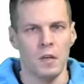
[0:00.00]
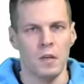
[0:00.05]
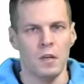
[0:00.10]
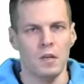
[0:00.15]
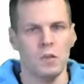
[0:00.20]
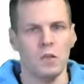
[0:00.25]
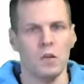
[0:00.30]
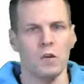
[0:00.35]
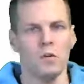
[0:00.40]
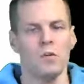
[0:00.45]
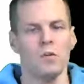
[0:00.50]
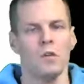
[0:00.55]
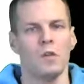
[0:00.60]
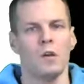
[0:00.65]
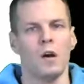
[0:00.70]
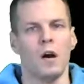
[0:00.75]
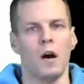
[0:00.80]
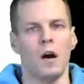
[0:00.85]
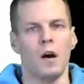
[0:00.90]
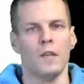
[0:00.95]
So
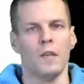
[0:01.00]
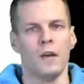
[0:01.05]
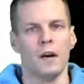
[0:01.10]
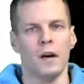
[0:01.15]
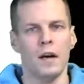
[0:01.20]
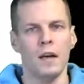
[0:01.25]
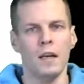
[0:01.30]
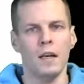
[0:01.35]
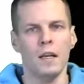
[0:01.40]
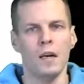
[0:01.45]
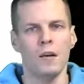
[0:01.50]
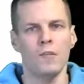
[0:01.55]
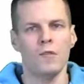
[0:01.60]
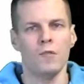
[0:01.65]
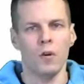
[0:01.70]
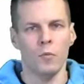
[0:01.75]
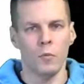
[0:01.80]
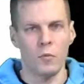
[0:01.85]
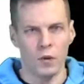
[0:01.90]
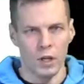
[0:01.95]
the idea of
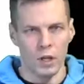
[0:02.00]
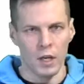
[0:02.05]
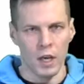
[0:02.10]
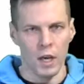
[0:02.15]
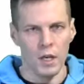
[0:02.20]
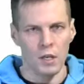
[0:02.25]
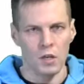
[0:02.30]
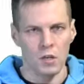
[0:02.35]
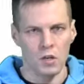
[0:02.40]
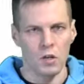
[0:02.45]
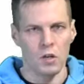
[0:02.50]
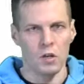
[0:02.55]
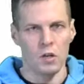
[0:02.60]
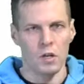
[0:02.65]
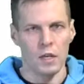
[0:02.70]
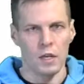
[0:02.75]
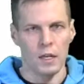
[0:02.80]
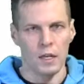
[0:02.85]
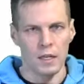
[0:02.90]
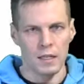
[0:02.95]
communication
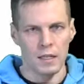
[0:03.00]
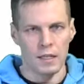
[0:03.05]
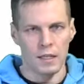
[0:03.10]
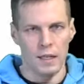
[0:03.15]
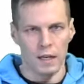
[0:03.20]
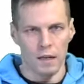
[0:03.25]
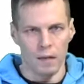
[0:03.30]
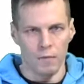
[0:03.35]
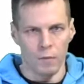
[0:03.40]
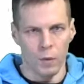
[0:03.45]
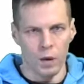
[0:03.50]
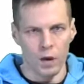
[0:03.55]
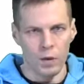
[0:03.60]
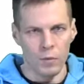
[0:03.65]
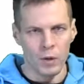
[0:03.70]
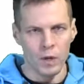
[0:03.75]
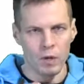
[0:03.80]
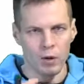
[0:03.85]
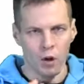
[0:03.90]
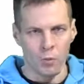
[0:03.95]
is that when
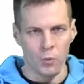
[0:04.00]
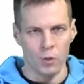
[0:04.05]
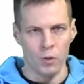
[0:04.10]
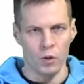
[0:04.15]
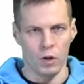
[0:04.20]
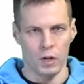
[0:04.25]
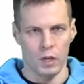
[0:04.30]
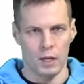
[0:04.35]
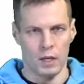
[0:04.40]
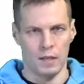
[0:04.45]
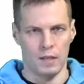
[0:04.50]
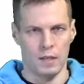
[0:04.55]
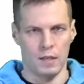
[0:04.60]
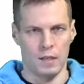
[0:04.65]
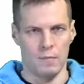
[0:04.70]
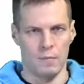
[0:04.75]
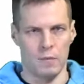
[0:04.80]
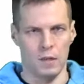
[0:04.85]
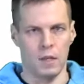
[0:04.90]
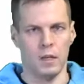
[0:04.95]
we communicate
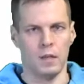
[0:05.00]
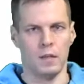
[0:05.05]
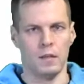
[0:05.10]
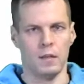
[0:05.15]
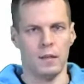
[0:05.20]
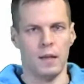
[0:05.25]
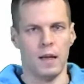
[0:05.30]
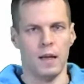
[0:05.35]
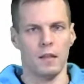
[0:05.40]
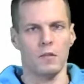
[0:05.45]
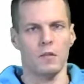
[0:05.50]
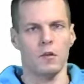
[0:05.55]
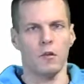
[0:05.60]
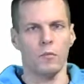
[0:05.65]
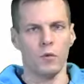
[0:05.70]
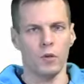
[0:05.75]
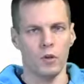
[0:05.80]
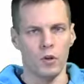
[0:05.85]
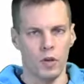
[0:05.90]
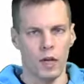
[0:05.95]
something, that
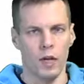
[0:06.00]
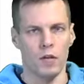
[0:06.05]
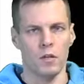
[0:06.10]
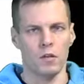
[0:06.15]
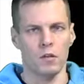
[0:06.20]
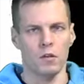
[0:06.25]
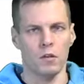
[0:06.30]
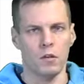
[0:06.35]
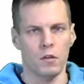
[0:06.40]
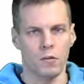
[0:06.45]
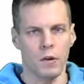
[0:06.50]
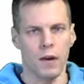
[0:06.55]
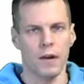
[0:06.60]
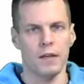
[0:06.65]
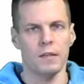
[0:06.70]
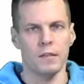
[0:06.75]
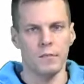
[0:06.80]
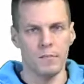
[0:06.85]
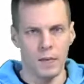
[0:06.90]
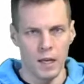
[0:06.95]
communication
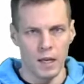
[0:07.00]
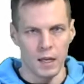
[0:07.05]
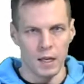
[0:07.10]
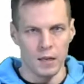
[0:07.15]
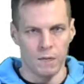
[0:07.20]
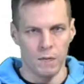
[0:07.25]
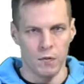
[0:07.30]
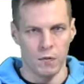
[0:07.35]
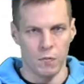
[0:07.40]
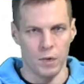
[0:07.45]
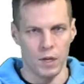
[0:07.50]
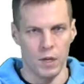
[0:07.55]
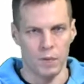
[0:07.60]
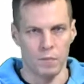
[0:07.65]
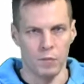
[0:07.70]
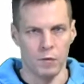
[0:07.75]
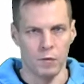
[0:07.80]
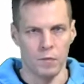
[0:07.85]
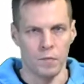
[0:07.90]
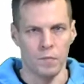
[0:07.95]
creates meaning for
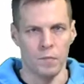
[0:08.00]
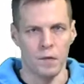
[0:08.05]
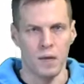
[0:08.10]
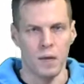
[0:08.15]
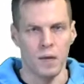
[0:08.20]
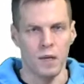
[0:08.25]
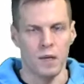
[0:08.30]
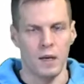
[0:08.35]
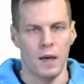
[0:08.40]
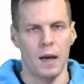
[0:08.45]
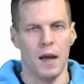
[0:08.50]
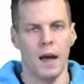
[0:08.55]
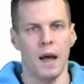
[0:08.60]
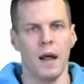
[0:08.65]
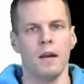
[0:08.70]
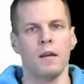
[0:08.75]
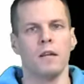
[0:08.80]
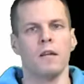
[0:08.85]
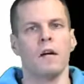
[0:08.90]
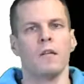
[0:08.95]
people.
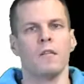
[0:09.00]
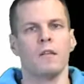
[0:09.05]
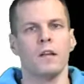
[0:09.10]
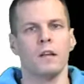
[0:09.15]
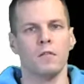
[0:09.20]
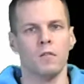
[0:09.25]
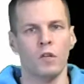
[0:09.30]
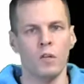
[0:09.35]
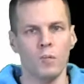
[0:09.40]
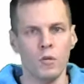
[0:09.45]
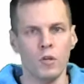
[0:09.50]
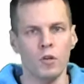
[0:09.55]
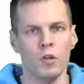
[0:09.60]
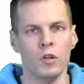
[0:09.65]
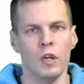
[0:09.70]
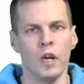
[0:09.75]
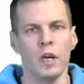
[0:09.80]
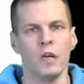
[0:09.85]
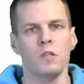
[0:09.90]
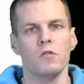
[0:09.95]
And that
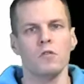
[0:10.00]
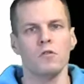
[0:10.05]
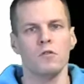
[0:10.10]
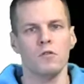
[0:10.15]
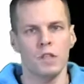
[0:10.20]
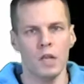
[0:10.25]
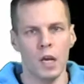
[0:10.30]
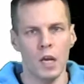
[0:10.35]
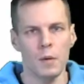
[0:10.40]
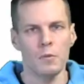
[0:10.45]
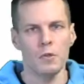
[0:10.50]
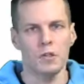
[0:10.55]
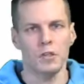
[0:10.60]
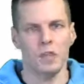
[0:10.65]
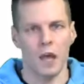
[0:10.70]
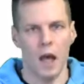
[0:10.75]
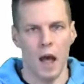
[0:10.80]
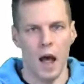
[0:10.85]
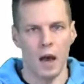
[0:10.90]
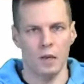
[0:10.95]
communication shapes
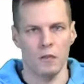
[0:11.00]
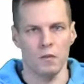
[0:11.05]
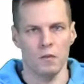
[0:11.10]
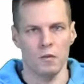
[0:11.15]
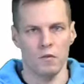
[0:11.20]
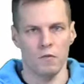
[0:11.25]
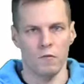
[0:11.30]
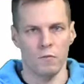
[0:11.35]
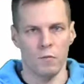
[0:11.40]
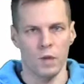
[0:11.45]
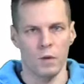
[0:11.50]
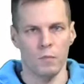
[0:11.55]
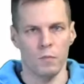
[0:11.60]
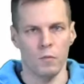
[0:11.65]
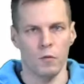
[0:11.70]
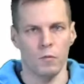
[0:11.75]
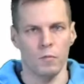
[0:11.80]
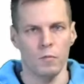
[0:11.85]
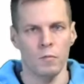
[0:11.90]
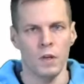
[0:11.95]
the actions of people.
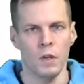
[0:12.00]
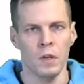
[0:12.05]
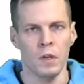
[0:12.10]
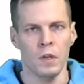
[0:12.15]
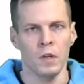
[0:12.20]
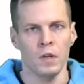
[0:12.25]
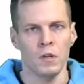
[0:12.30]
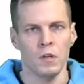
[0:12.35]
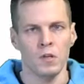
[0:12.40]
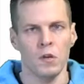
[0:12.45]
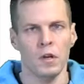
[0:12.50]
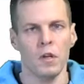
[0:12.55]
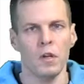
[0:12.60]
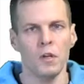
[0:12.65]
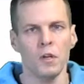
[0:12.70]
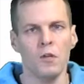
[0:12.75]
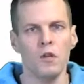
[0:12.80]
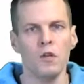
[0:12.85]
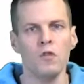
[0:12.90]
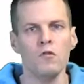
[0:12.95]
So in
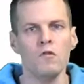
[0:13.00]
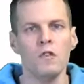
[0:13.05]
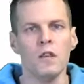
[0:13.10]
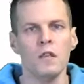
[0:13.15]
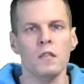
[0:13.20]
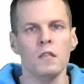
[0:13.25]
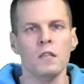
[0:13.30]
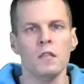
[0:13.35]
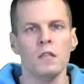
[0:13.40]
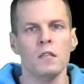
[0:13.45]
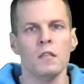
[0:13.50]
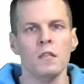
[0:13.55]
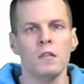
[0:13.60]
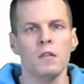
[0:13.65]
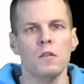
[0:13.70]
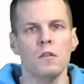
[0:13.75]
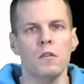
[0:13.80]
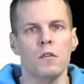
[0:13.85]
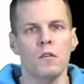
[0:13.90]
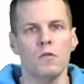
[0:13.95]
contrast
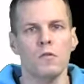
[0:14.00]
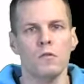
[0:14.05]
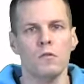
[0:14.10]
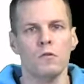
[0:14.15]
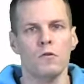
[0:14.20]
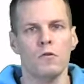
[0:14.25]
to